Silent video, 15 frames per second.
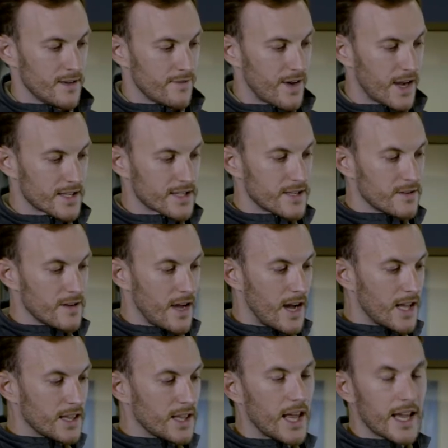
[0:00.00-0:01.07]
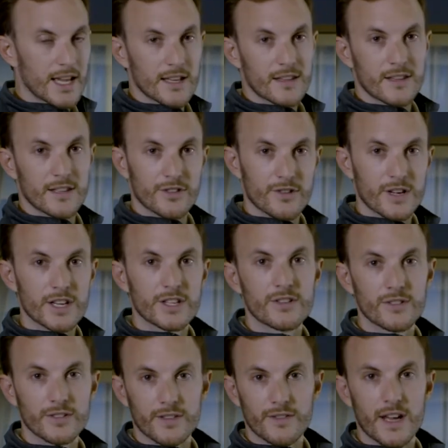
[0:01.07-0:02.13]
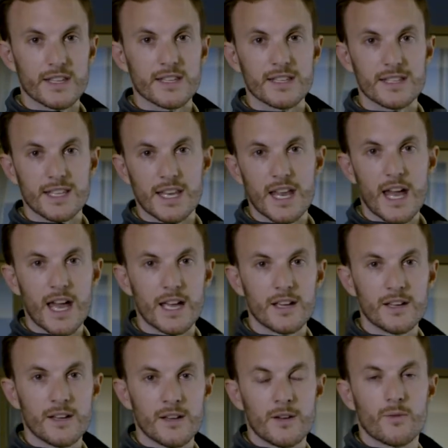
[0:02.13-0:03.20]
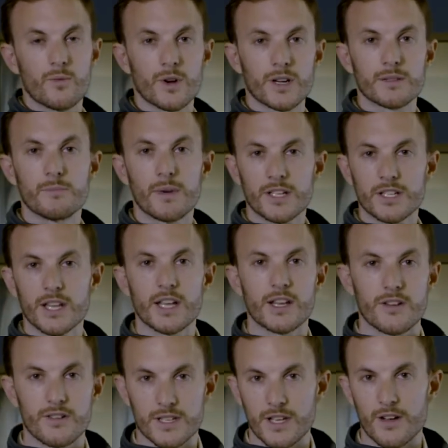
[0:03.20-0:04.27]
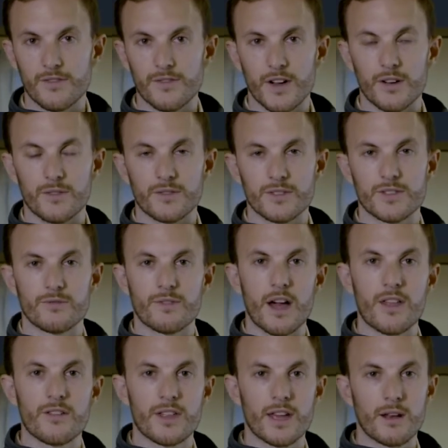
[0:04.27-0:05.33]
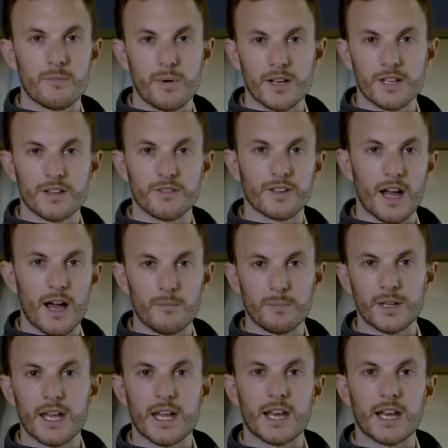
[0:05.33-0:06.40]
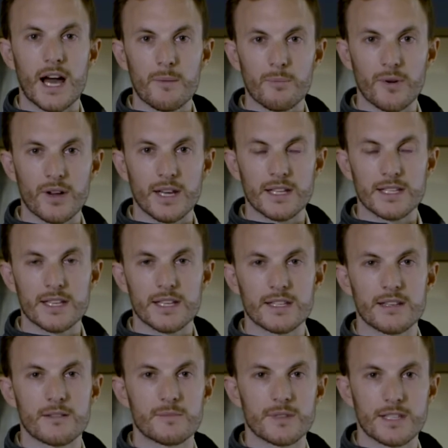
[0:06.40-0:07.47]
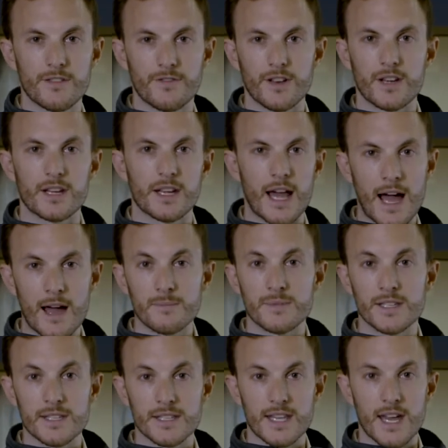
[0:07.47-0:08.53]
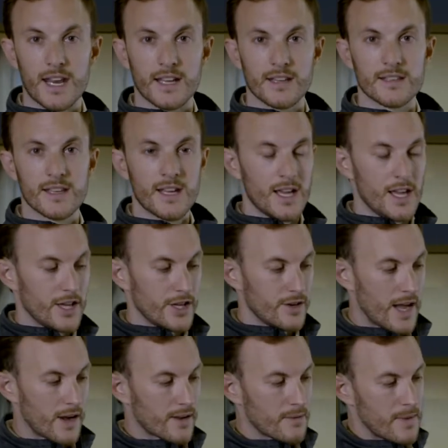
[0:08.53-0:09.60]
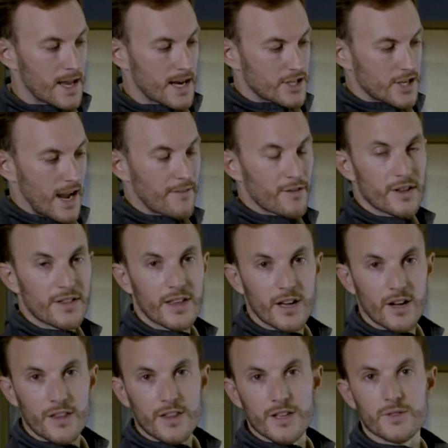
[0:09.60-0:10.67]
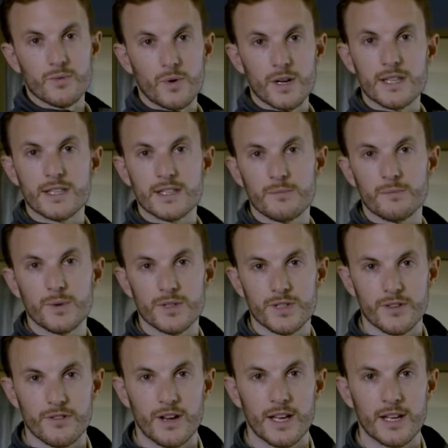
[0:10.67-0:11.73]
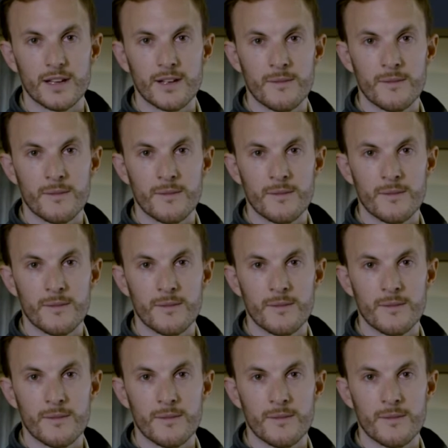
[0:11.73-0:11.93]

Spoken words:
VOCSN, unlike the traditional devices today, works much like your cell phone. So rather than a bunch of complicated operating systems, different knobs and settings, you now can manage everything on this one simple screen.